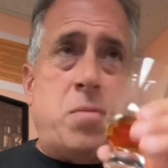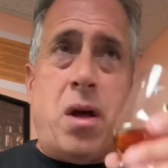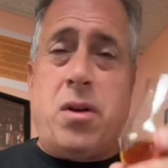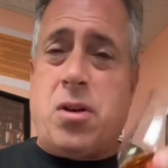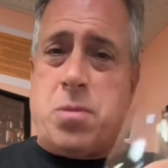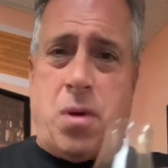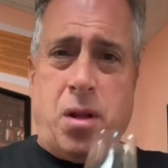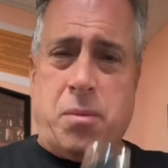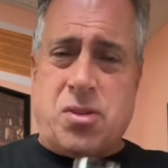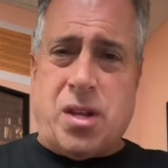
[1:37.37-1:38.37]
You can smell
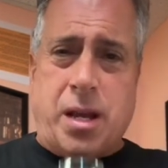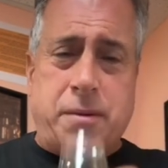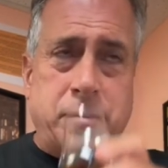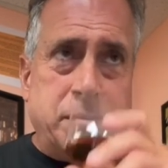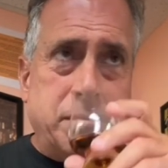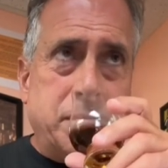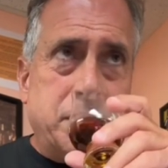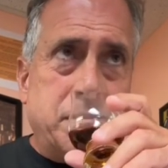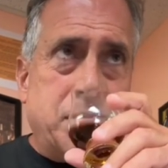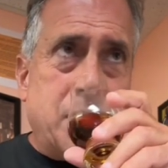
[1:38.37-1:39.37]
almost like
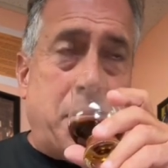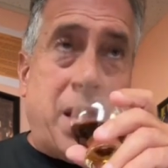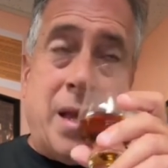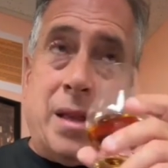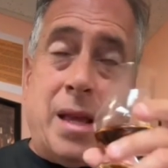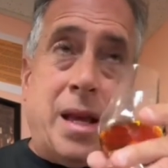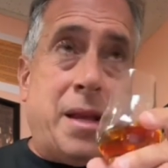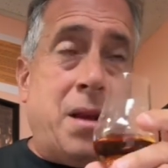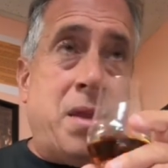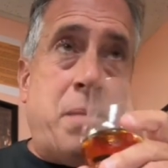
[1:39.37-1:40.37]
I'm getting like,
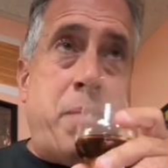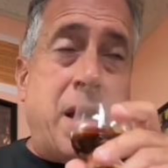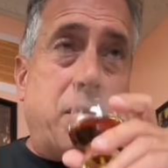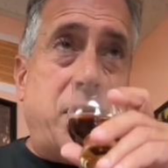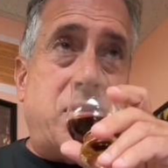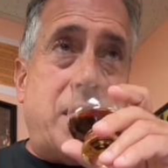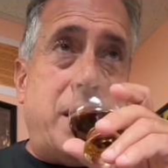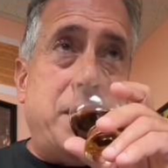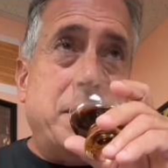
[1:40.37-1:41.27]
that bakery scent,